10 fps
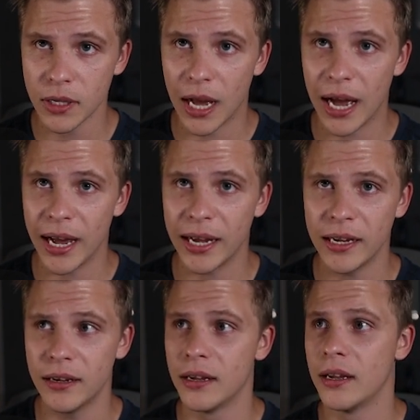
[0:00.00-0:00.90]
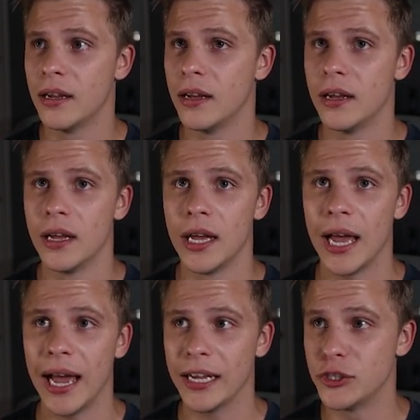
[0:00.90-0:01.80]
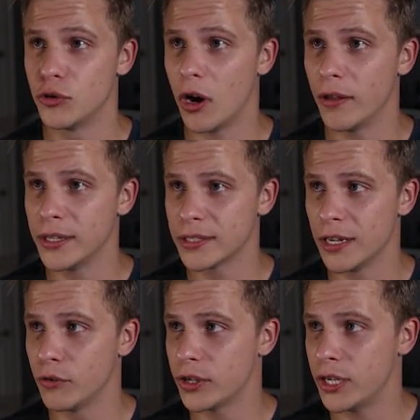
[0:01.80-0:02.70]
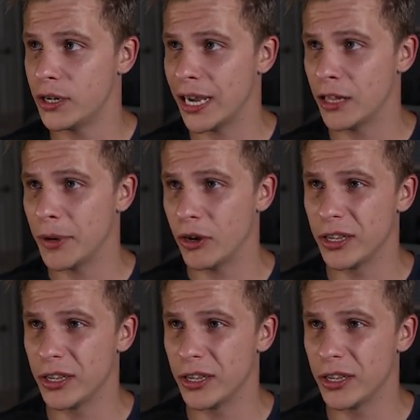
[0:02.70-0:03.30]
I had drawn this level here at about